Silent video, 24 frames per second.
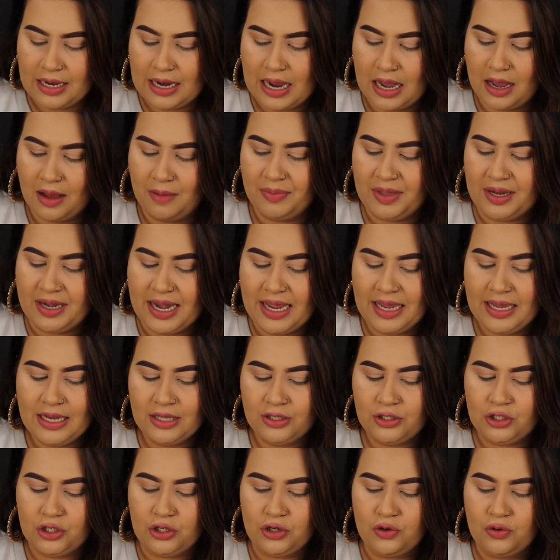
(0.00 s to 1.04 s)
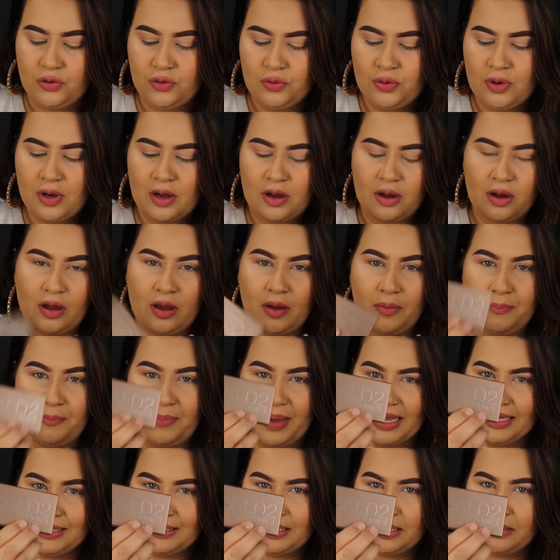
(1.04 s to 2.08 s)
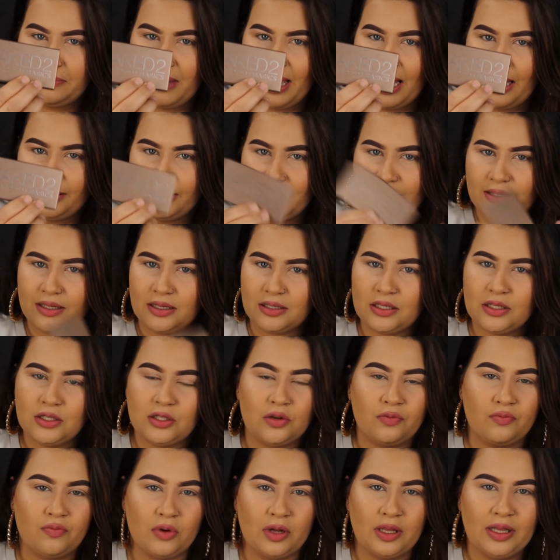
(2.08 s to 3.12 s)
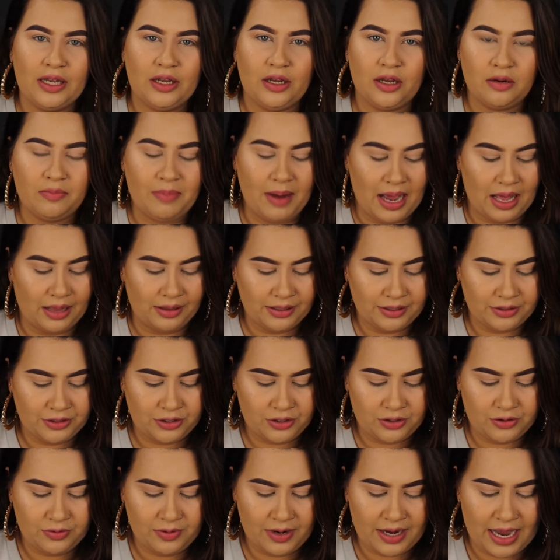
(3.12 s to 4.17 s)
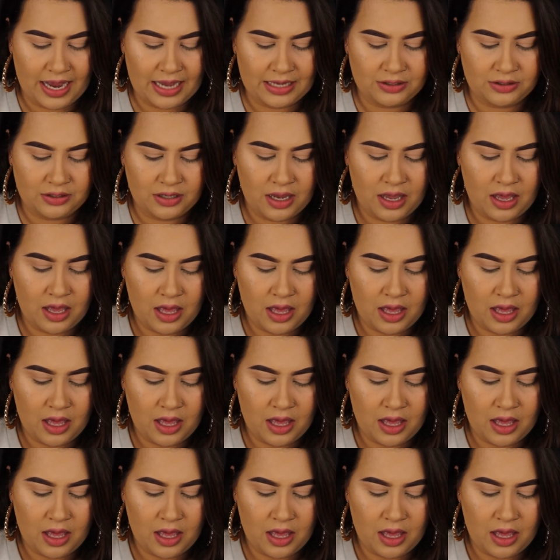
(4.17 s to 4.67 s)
The Naked 2 basic palette, this is a really good palette too. It has